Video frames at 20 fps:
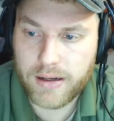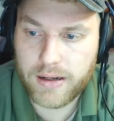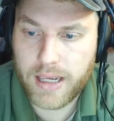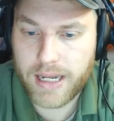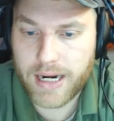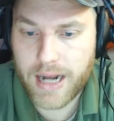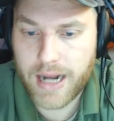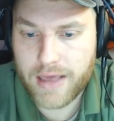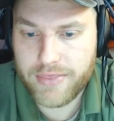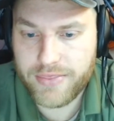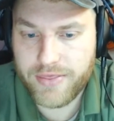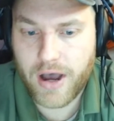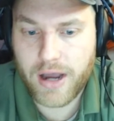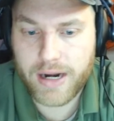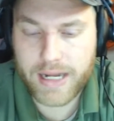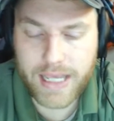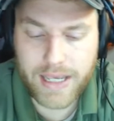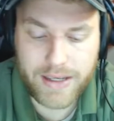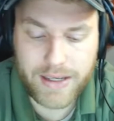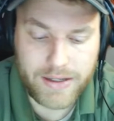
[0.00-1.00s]
And I
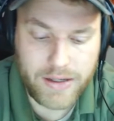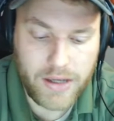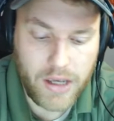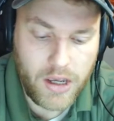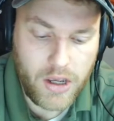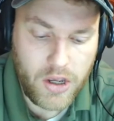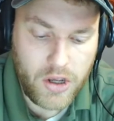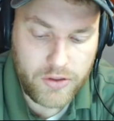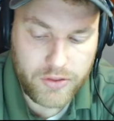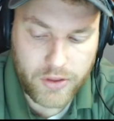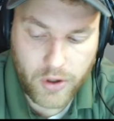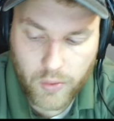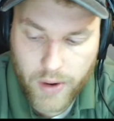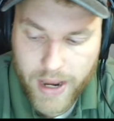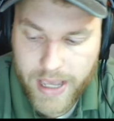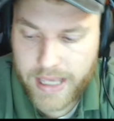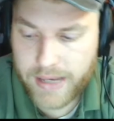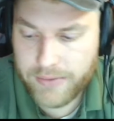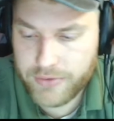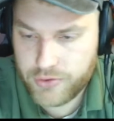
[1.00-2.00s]
thought the
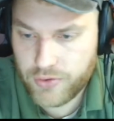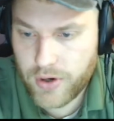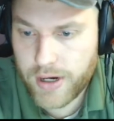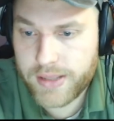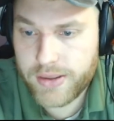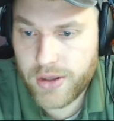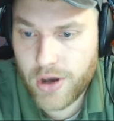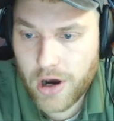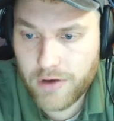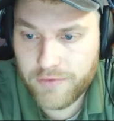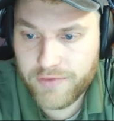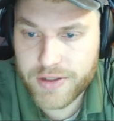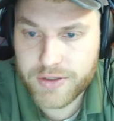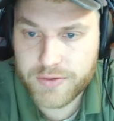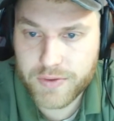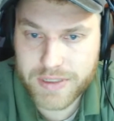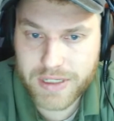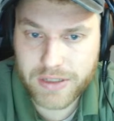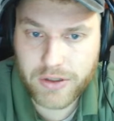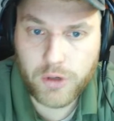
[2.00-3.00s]
way he was running the offense
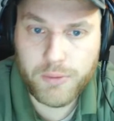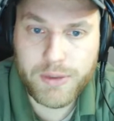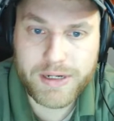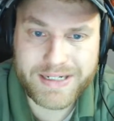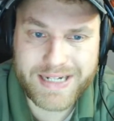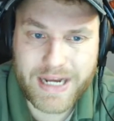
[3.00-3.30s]
was a little bit